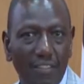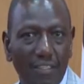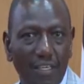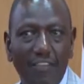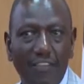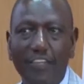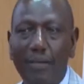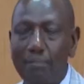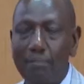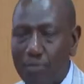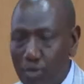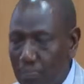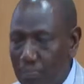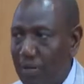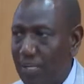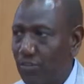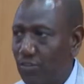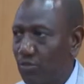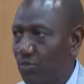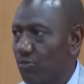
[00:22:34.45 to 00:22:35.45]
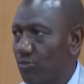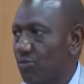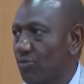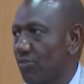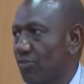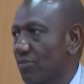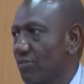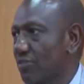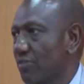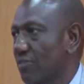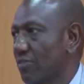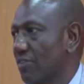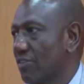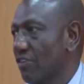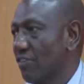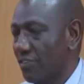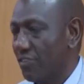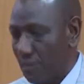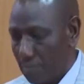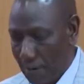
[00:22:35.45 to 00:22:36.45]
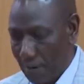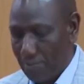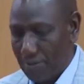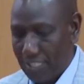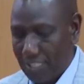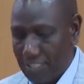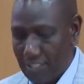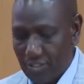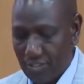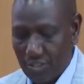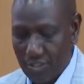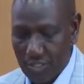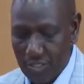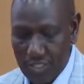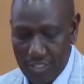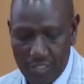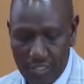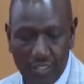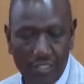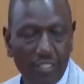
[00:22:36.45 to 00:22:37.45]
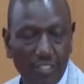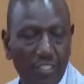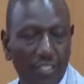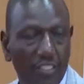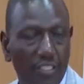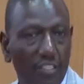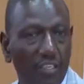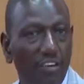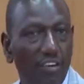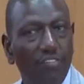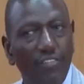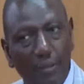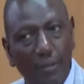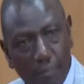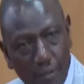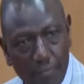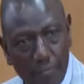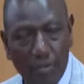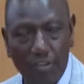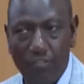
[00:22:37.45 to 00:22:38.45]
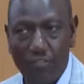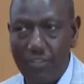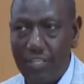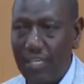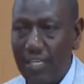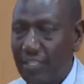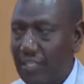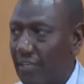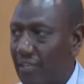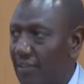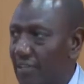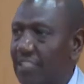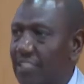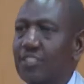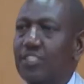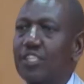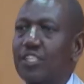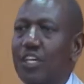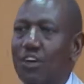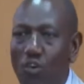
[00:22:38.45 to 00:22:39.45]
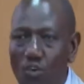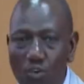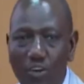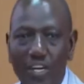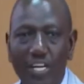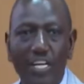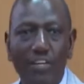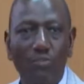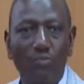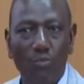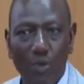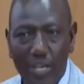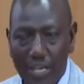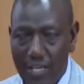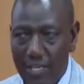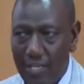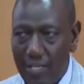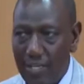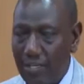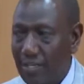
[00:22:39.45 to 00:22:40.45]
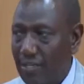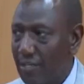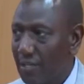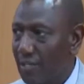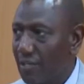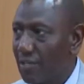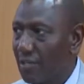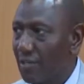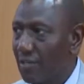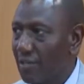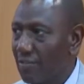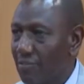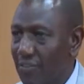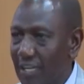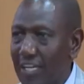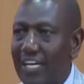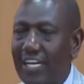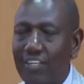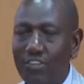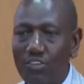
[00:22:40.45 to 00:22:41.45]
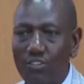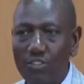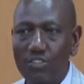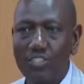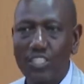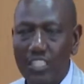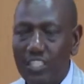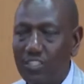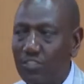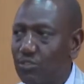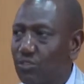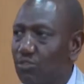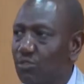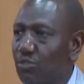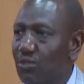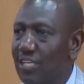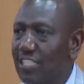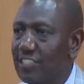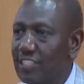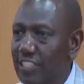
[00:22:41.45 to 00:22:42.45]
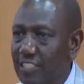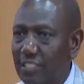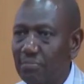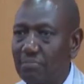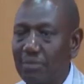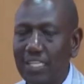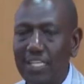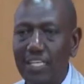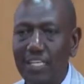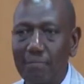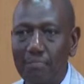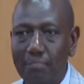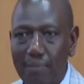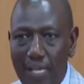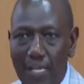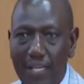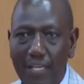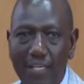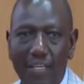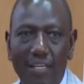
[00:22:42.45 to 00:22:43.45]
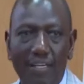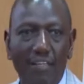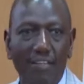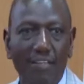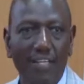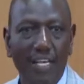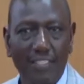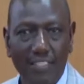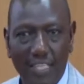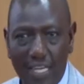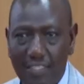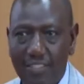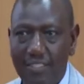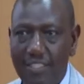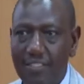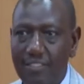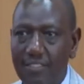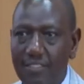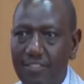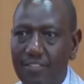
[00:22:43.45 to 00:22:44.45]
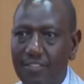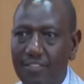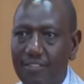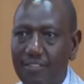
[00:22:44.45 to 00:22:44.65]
and the proper use of the public resources of the people of Kenya. It's the only way they can continue to legitimately pay their taxes.